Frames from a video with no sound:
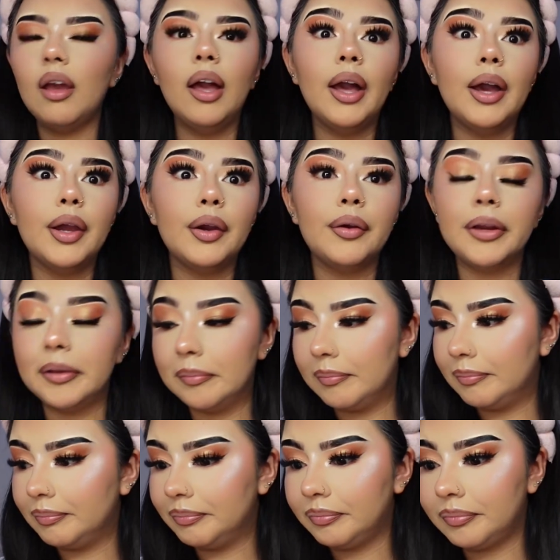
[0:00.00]
I agree.
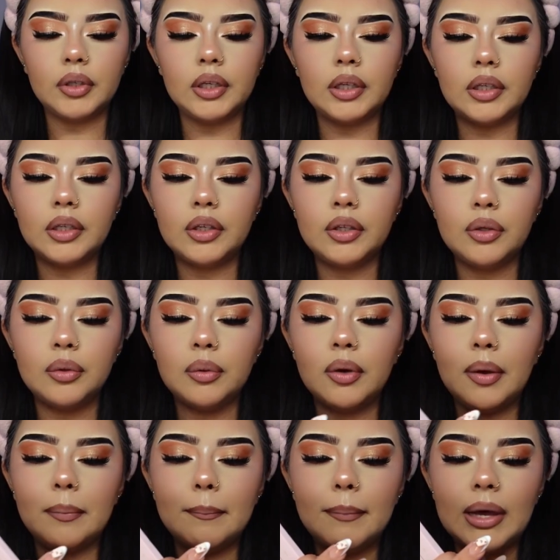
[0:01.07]
We're gonna do
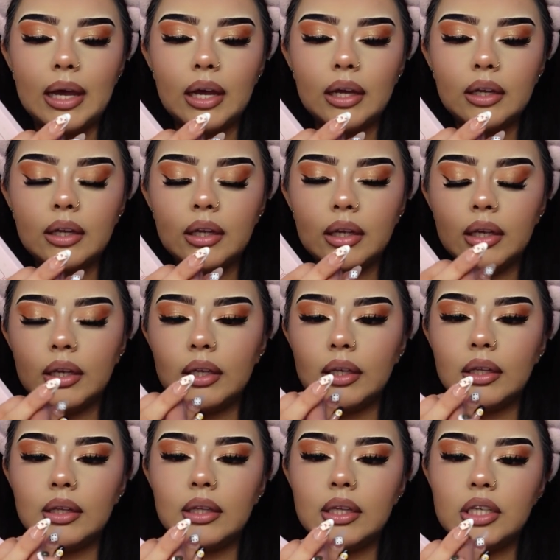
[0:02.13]
MAC
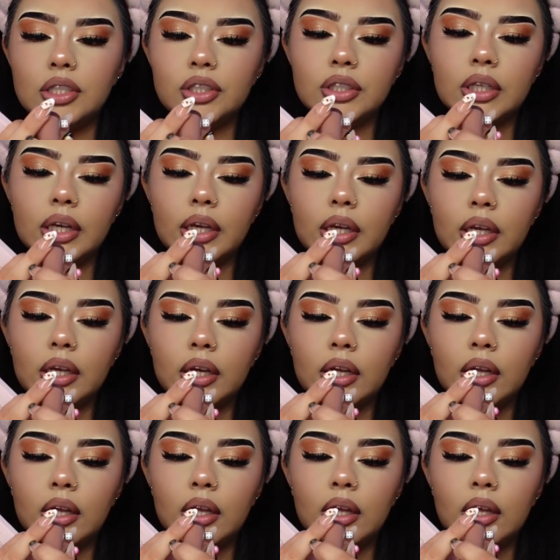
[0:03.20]
in the shade
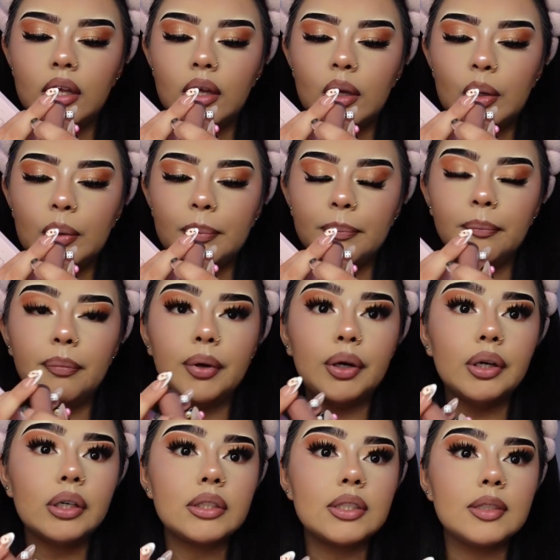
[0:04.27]

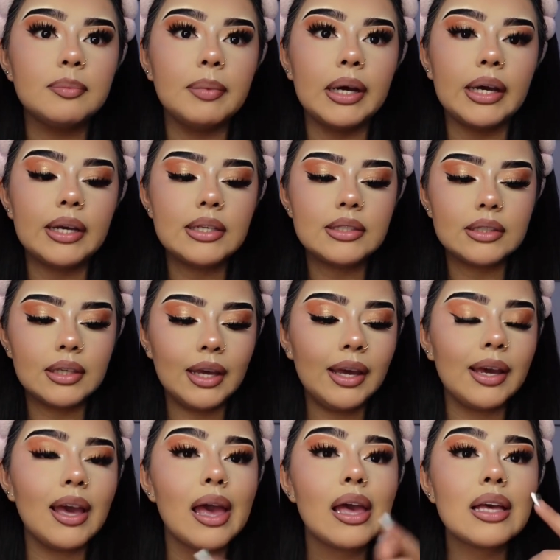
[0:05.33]
Burnt Spice.
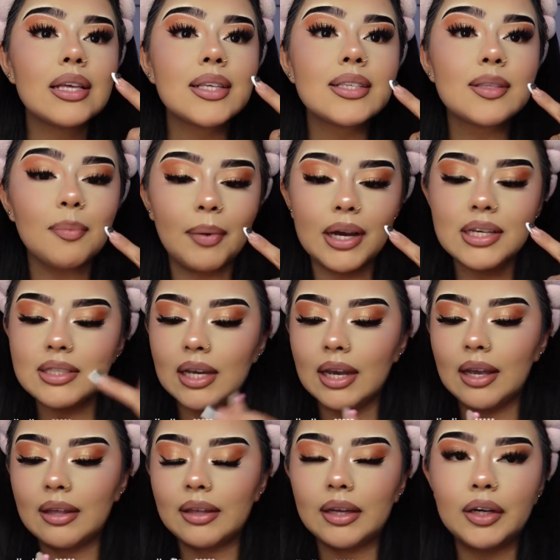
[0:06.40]
Hey, Spice
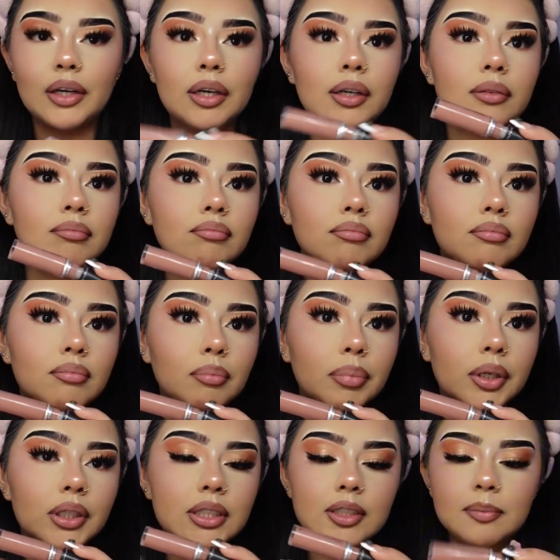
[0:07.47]
eyeliner,
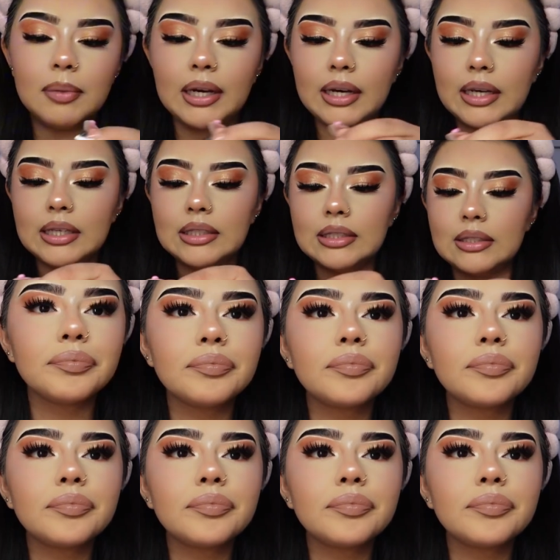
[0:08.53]
Burnt Spice.